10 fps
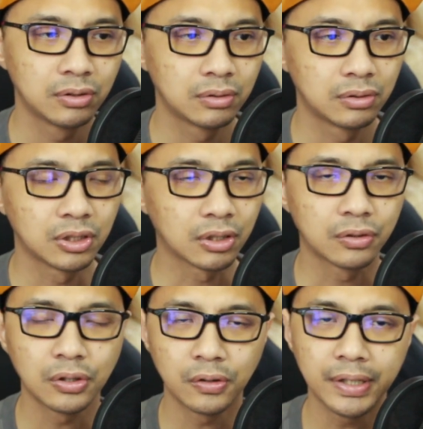chicken
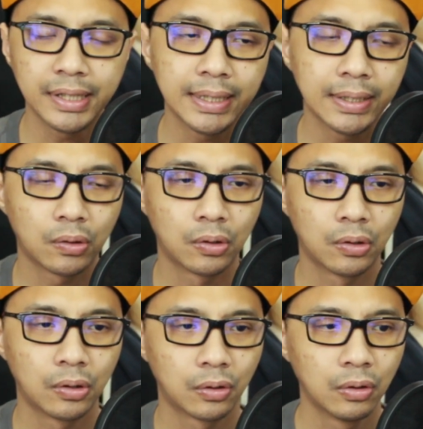curry
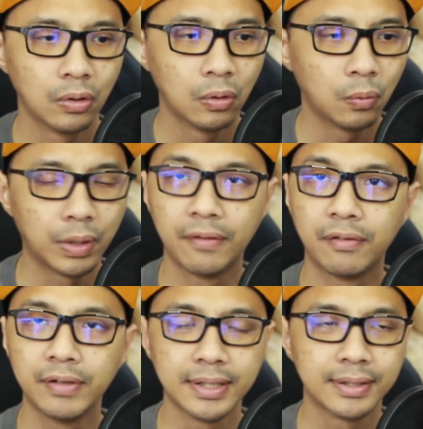or
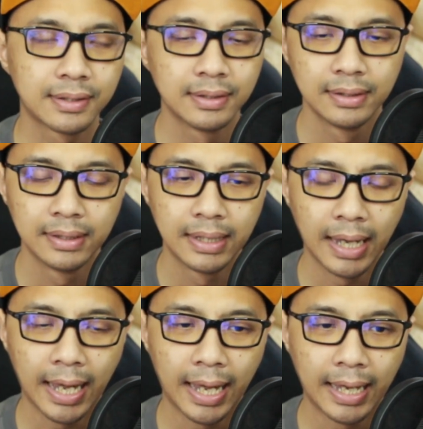whatever it is
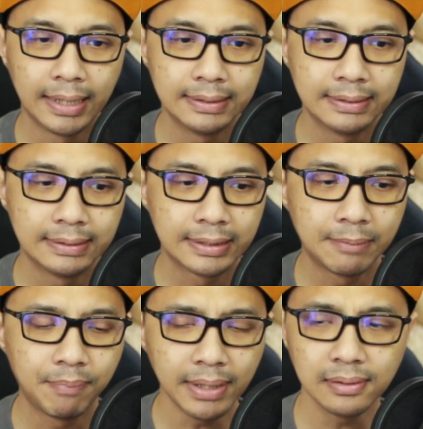and the
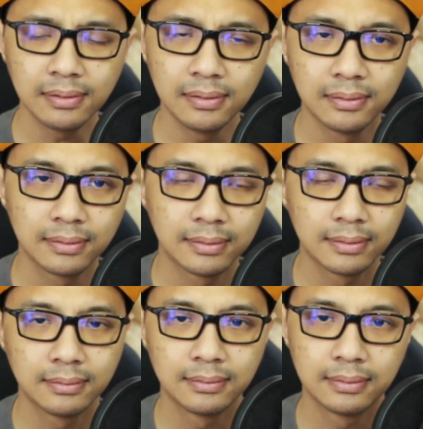batter
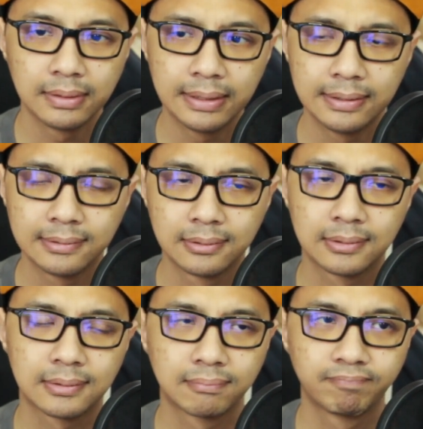is
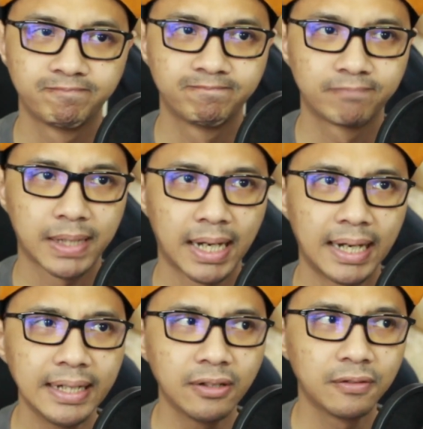
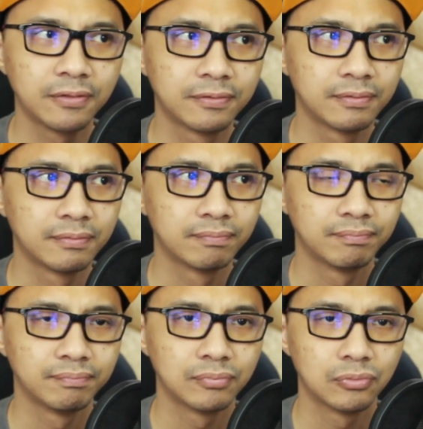kind of
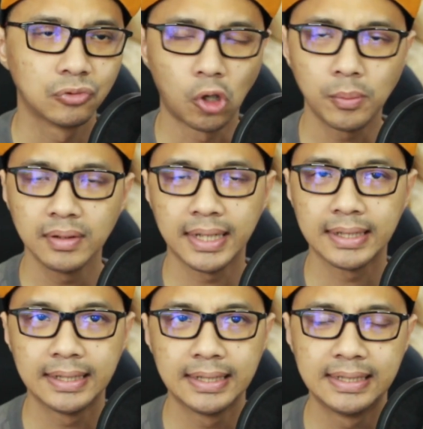normal like
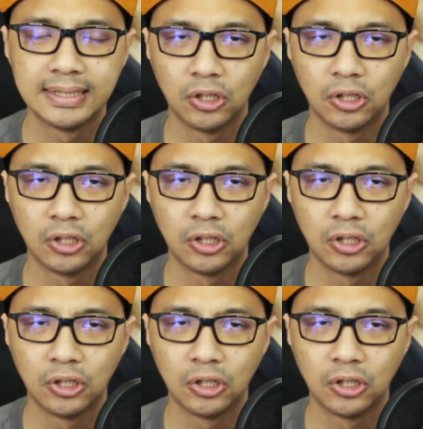it's not